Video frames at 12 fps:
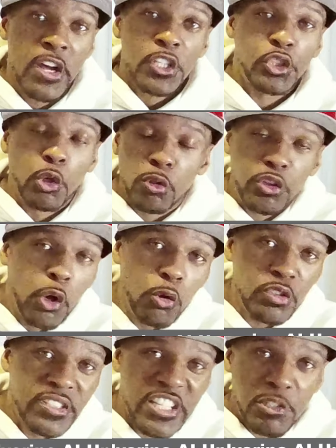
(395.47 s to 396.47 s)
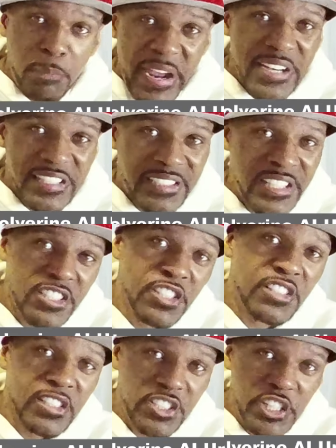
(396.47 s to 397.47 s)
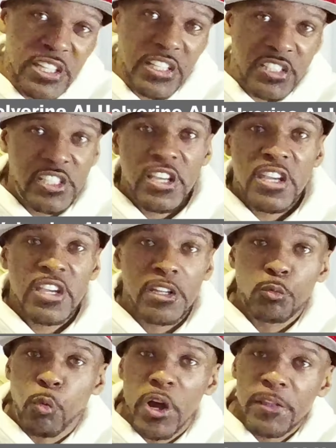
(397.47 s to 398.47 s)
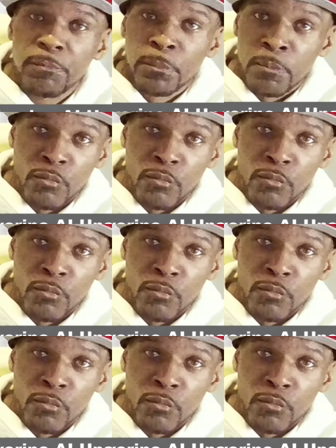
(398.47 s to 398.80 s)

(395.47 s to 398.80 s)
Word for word: So those that's paying attention to GDC and what